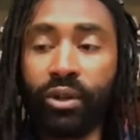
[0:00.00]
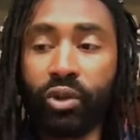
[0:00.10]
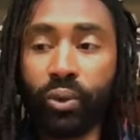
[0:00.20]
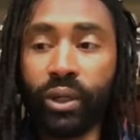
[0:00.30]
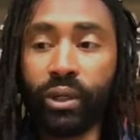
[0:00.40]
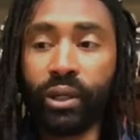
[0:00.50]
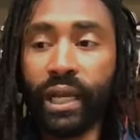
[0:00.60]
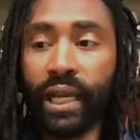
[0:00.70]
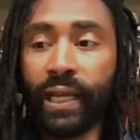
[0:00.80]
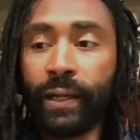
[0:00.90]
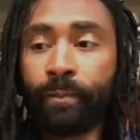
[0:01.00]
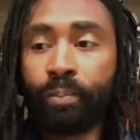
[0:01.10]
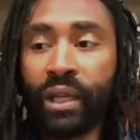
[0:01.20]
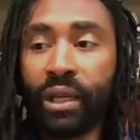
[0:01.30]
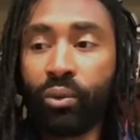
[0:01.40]
on Twitter and
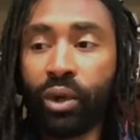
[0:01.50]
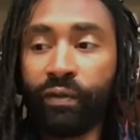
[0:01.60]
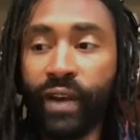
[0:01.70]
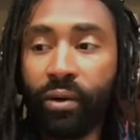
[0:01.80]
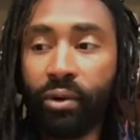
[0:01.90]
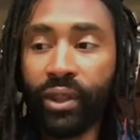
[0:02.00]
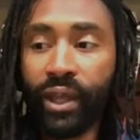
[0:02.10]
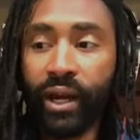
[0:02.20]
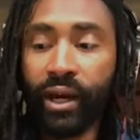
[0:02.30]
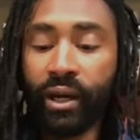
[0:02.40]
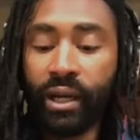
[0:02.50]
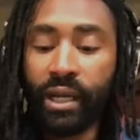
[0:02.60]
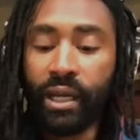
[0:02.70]
went viral there.